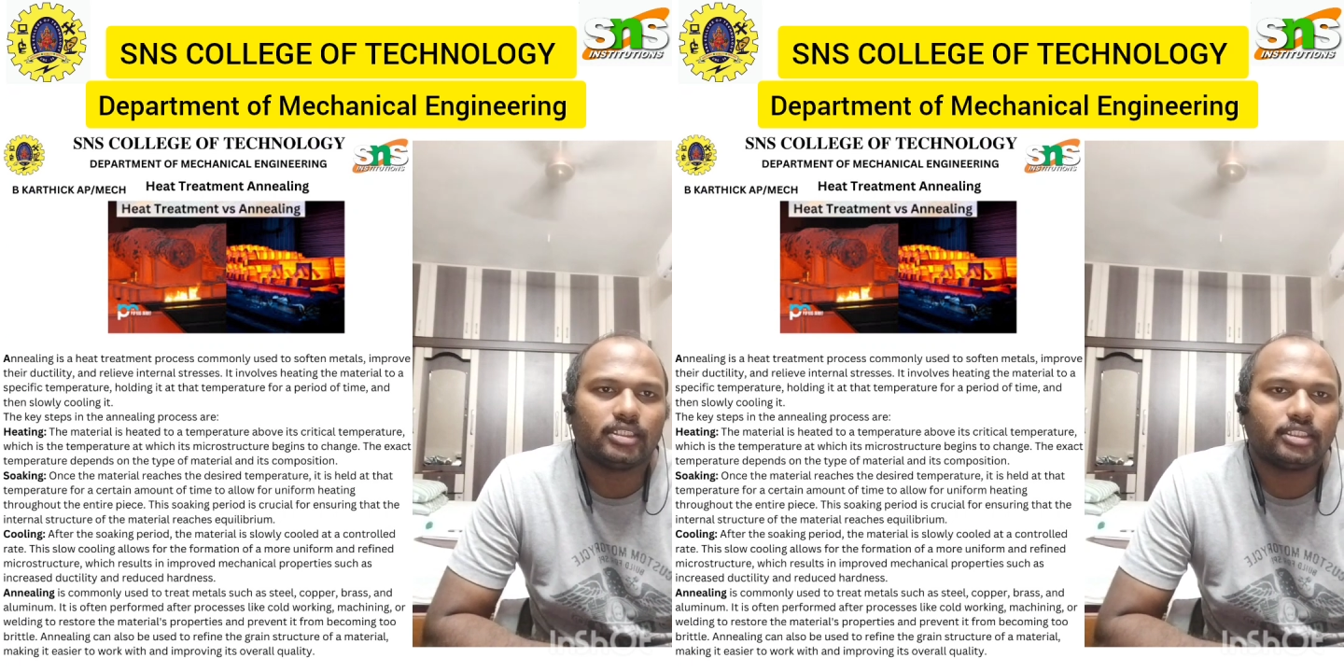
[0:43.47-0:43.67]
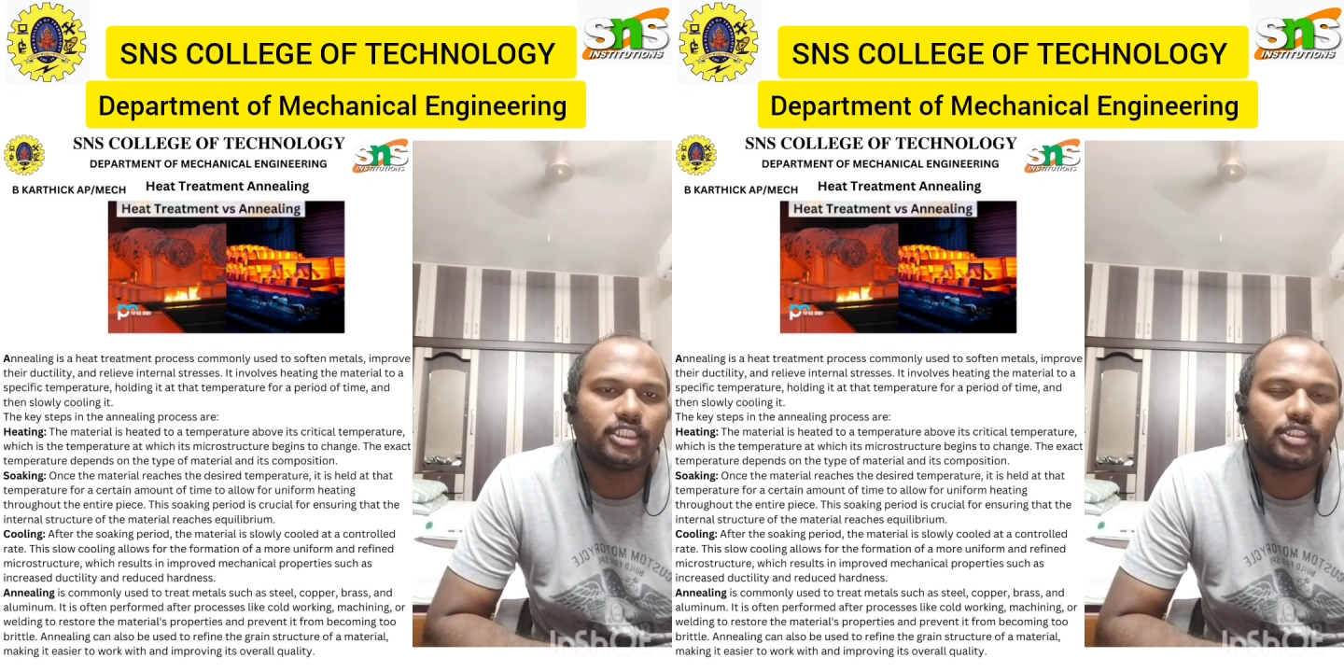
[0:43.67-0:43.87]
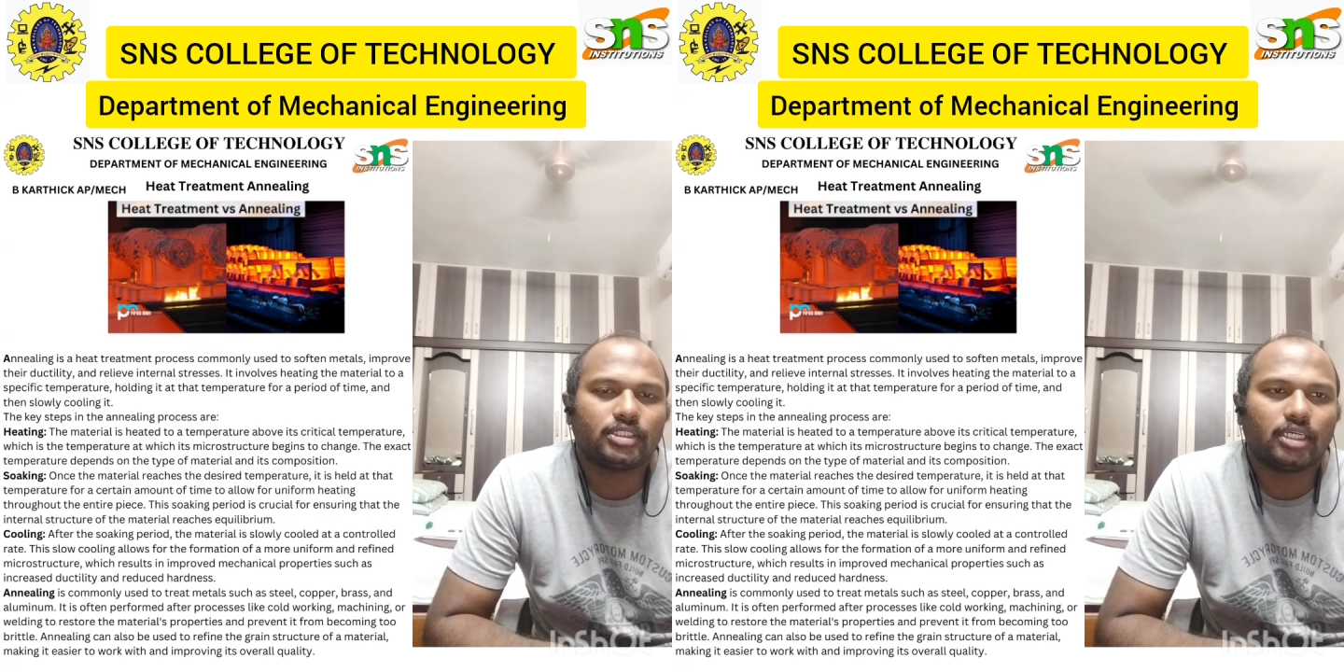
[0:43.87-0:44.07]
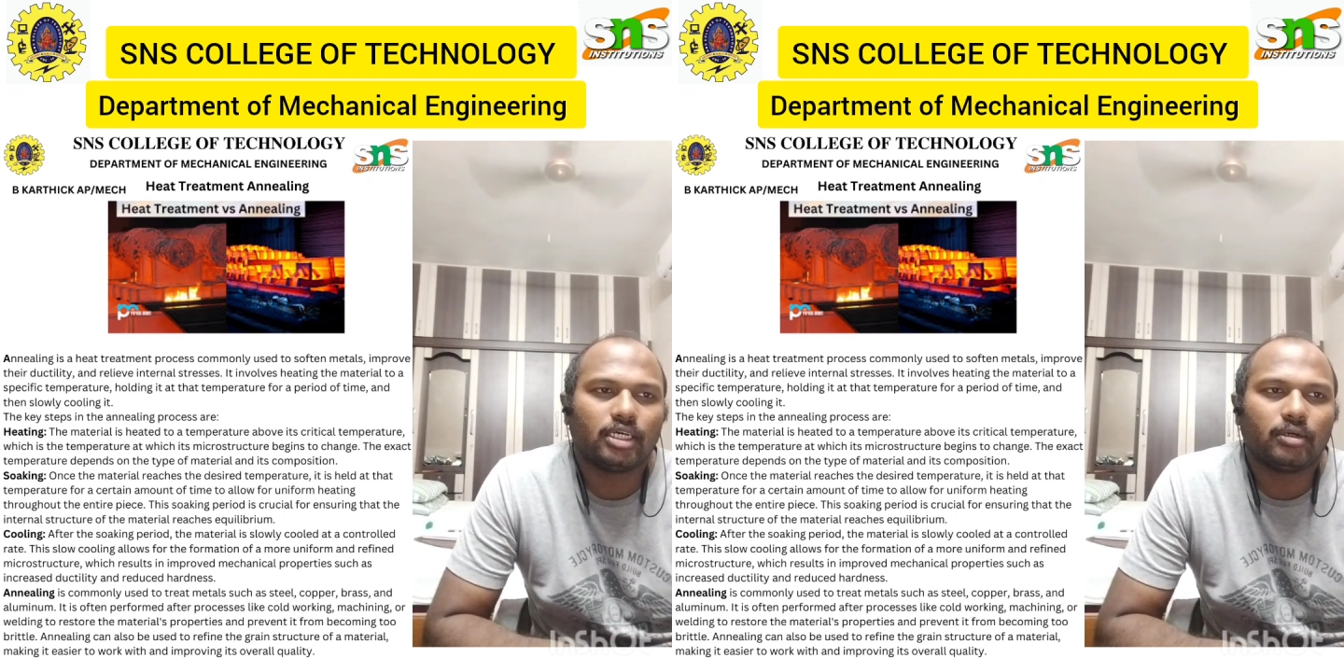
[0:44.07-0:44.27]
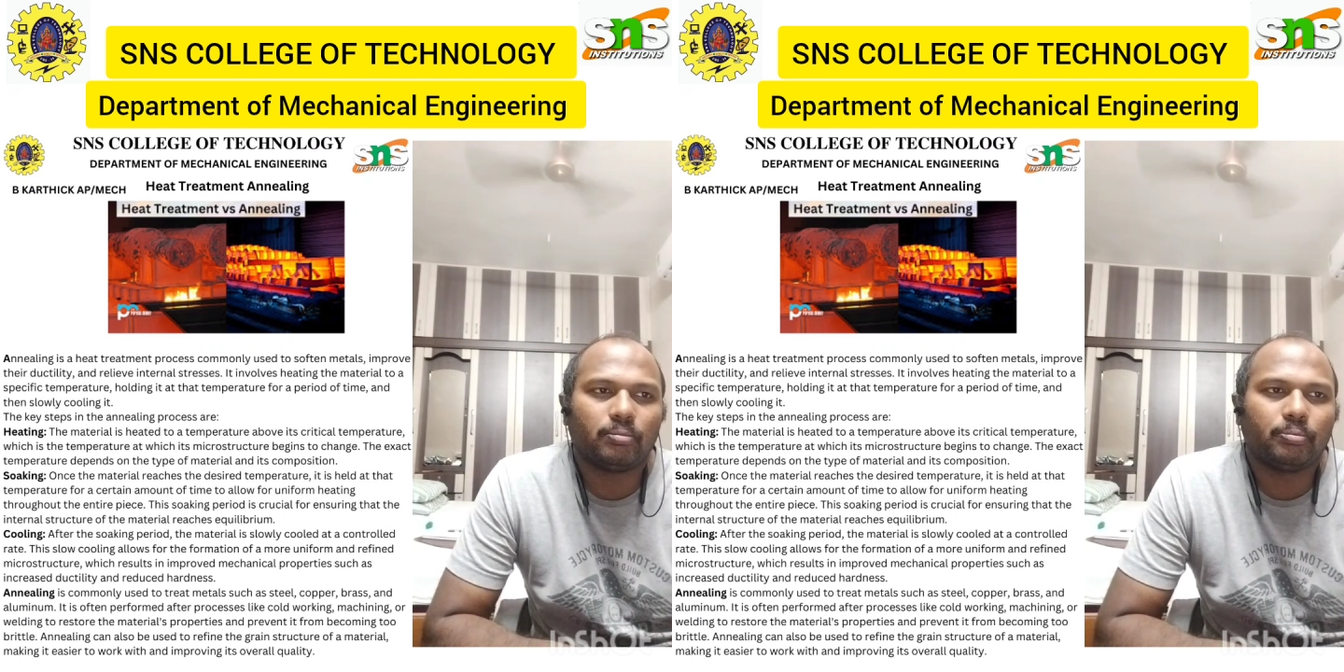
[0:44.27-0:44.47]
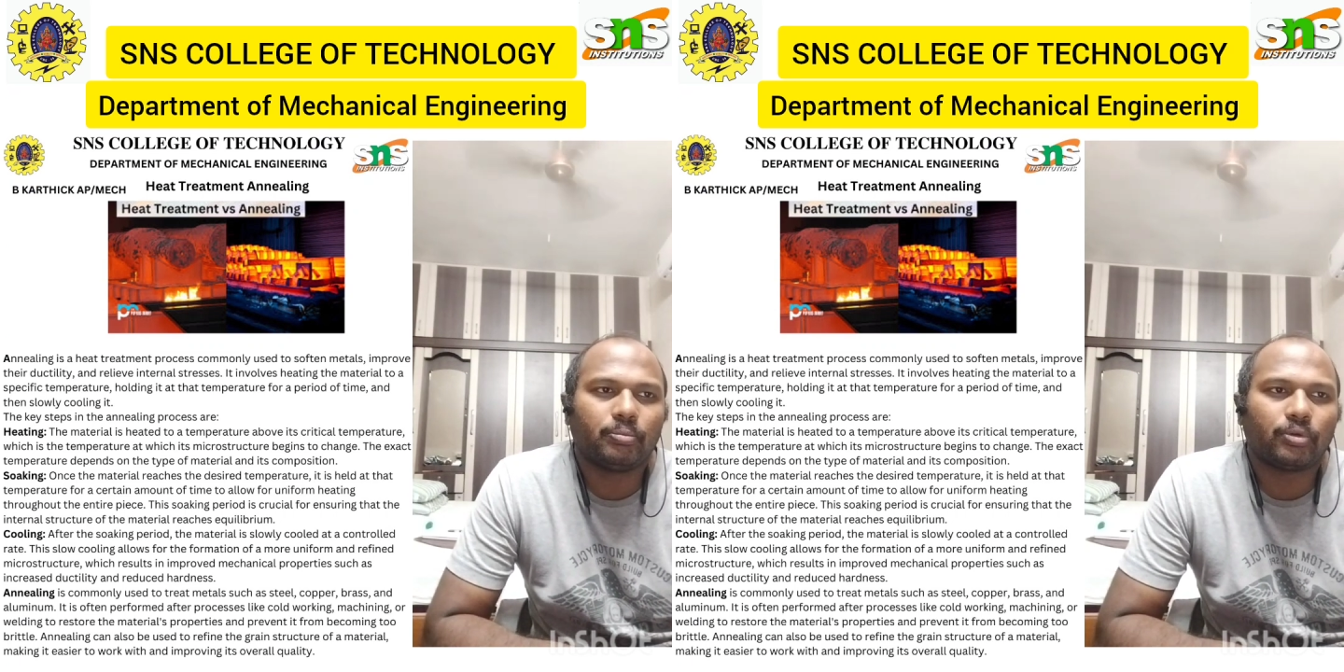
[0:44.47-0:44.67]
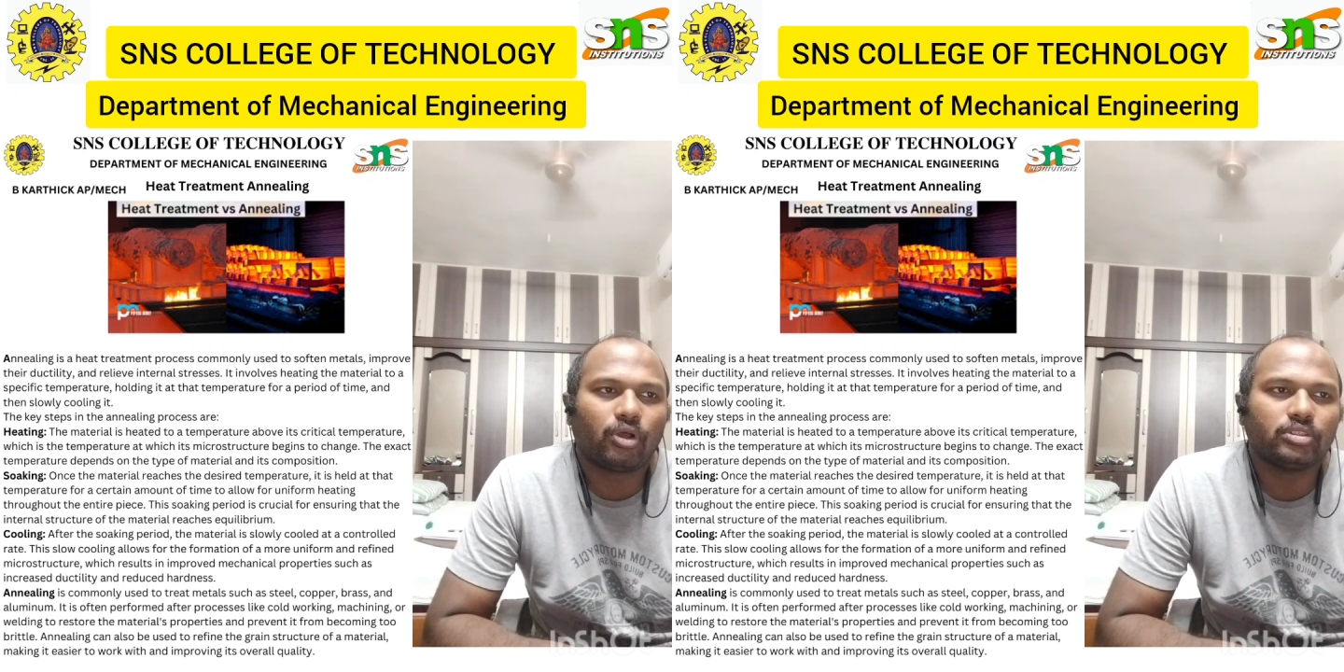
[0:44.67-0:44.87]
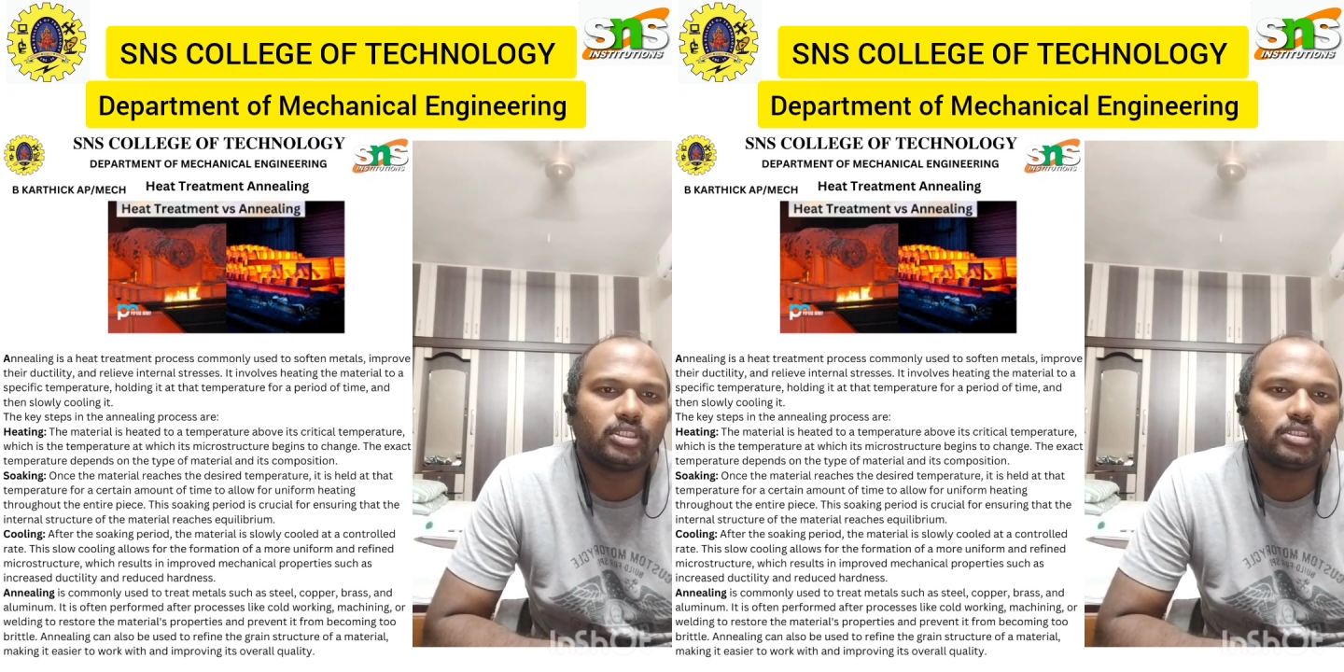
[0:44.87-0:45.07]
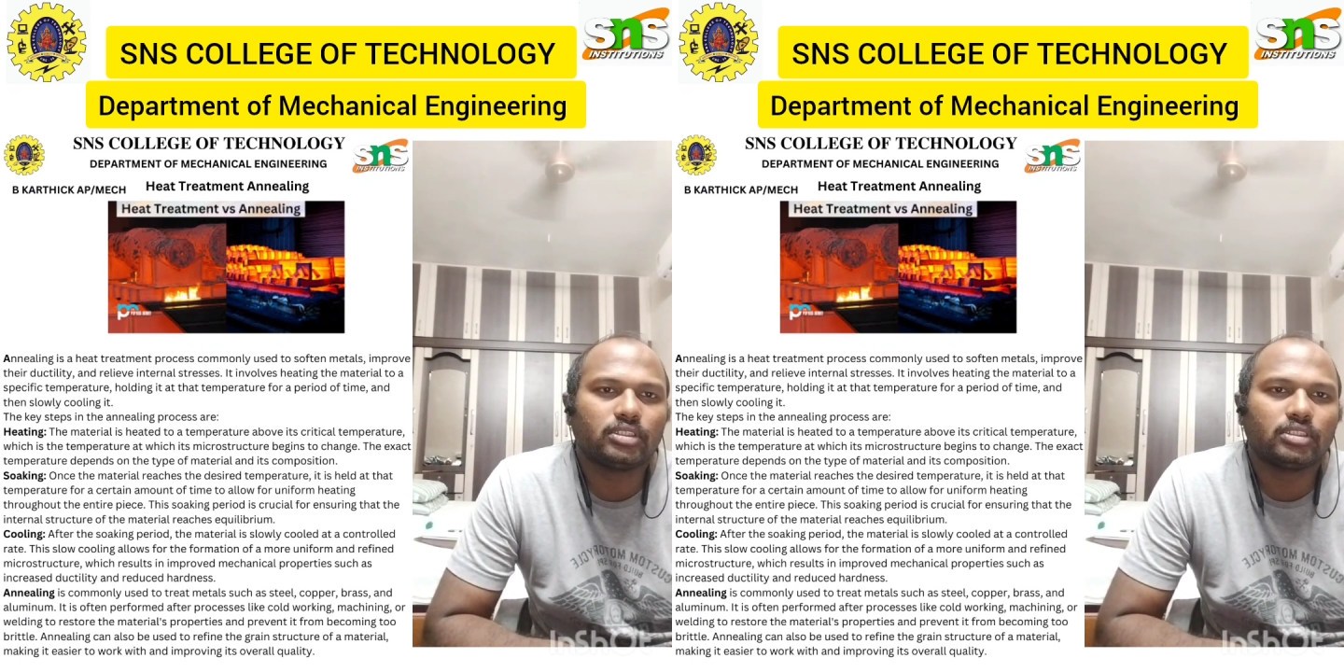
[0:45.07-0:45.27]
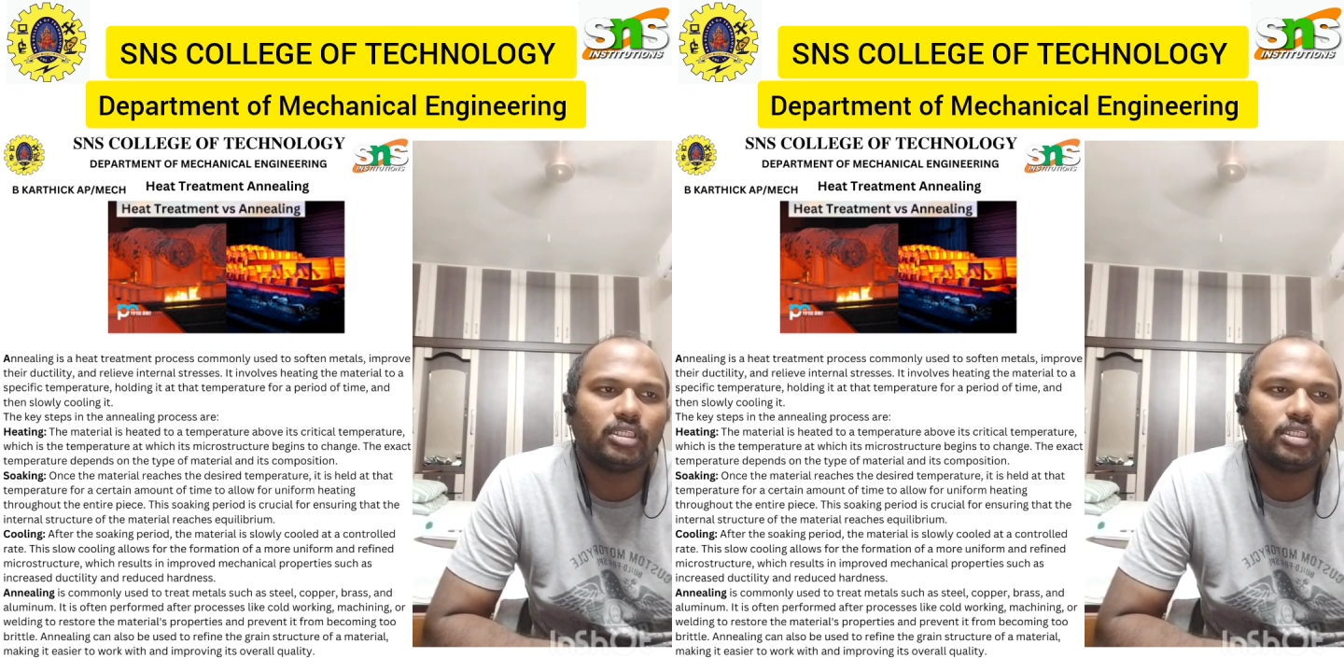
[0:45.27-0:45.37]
This process